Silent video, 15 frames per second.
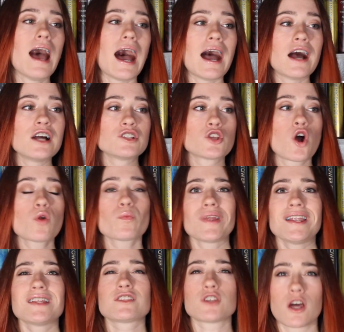I don't
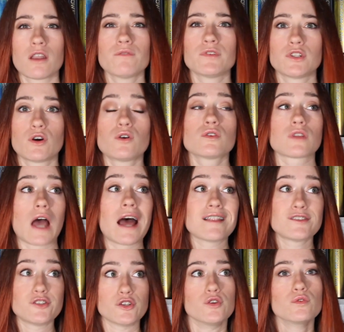read a ton of adult. I
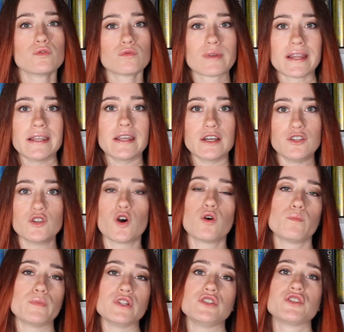do read
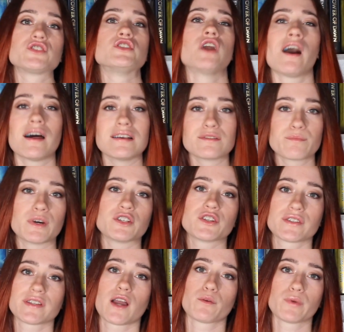adult, but just not as much
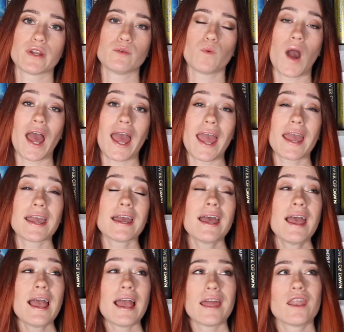as I read YA.
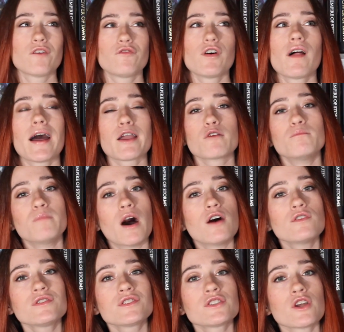And I feel like
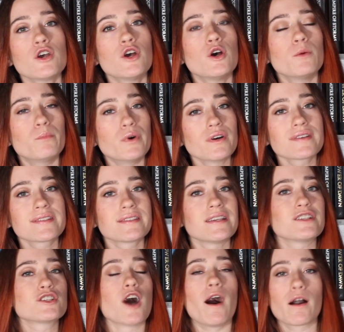most books
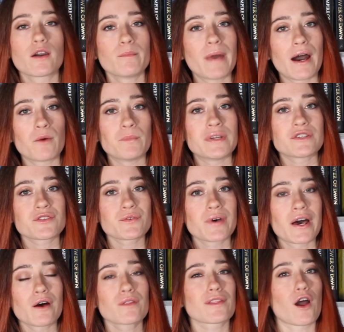that talk about mental
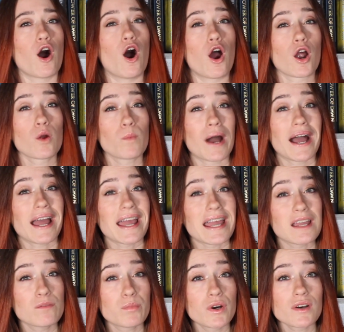health are
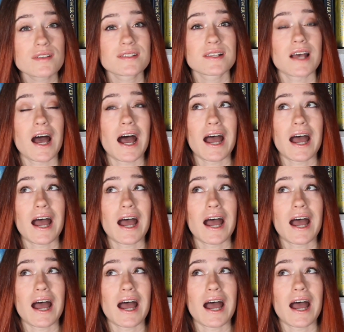YA books.